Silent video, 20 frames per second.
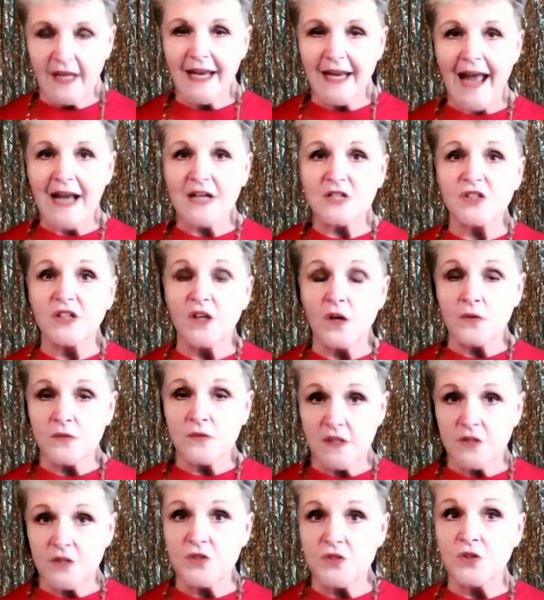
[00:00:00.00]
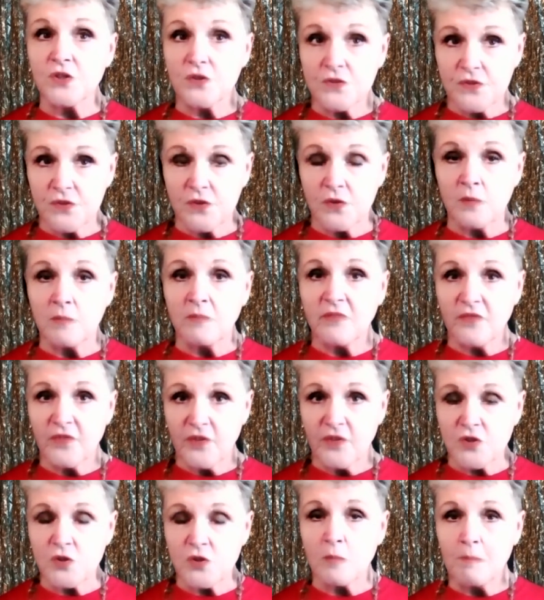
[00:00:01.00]
it actually goes into your Zoom
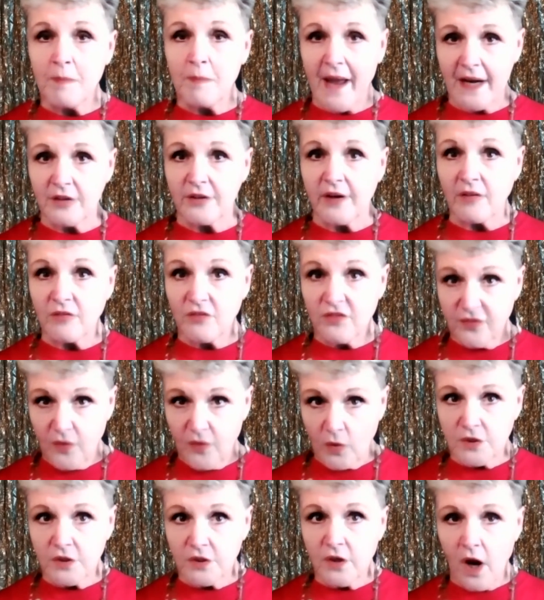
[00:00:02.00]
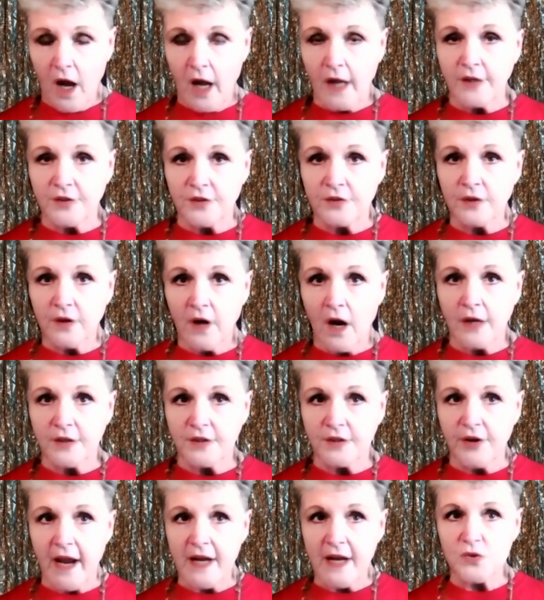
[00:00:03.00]
virtual background folder on
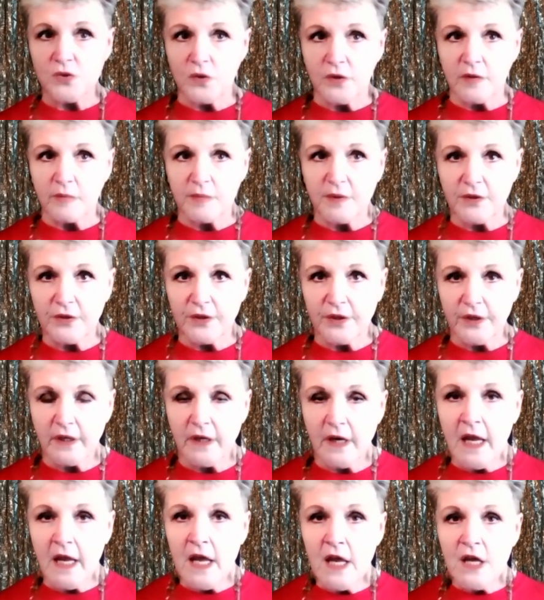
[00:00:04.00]
your actual computer.